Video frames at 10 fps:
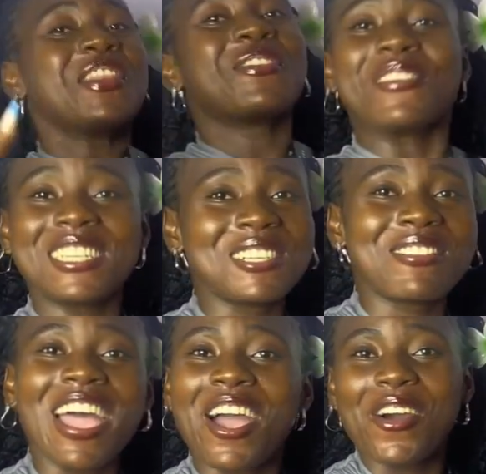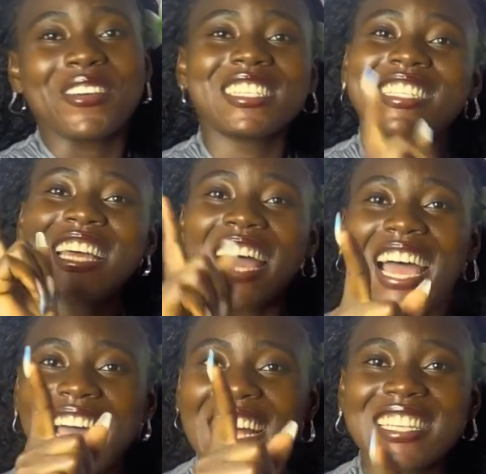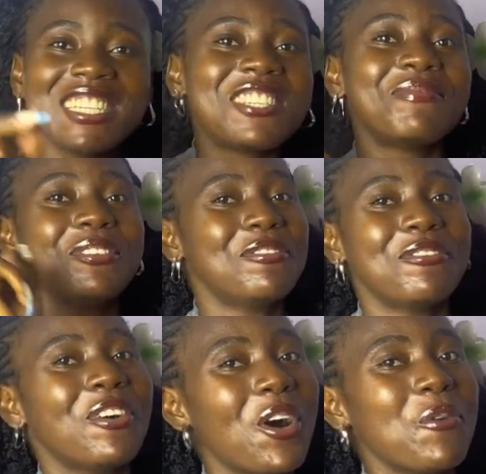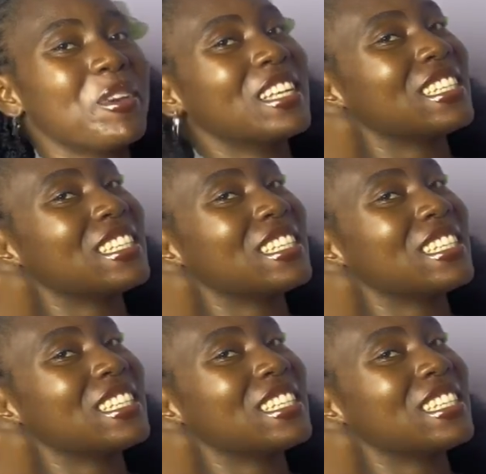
reason why I always dance before we